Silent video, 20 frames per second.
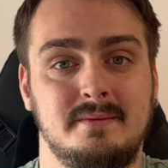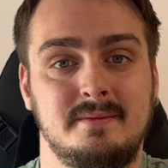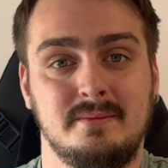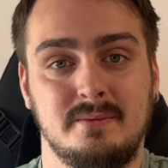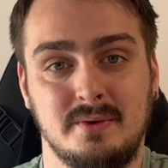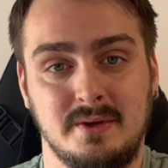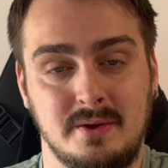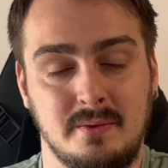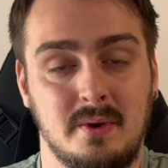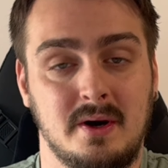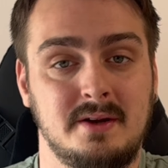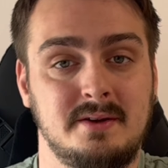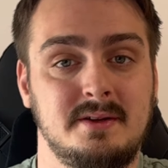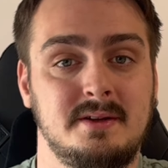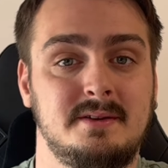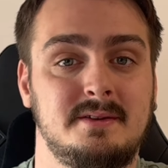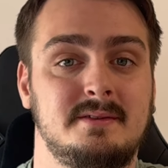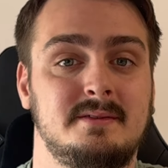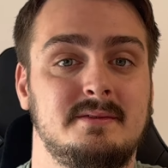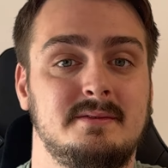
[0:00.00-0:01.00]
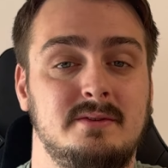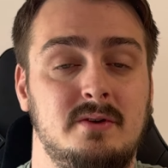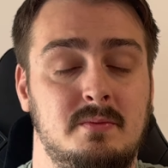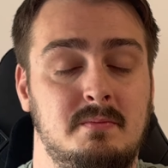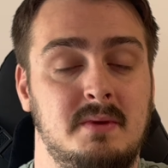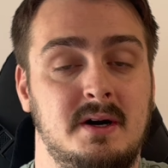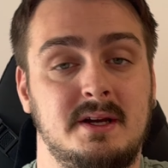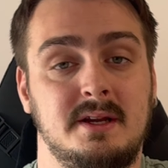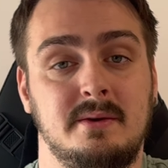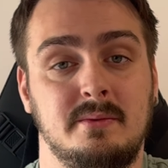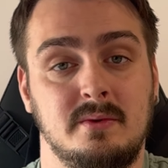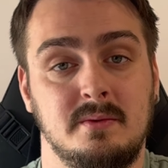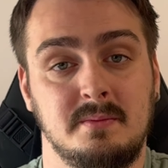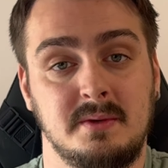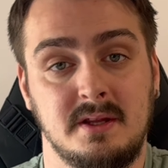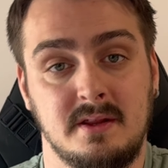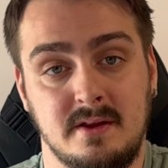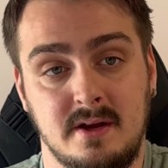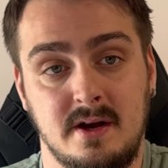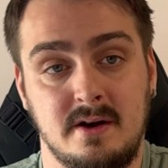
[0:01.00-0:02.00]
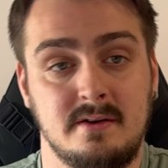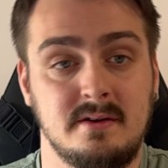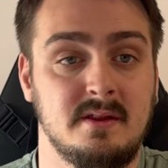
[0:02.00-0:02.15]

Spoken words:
when you want it, your money will be there.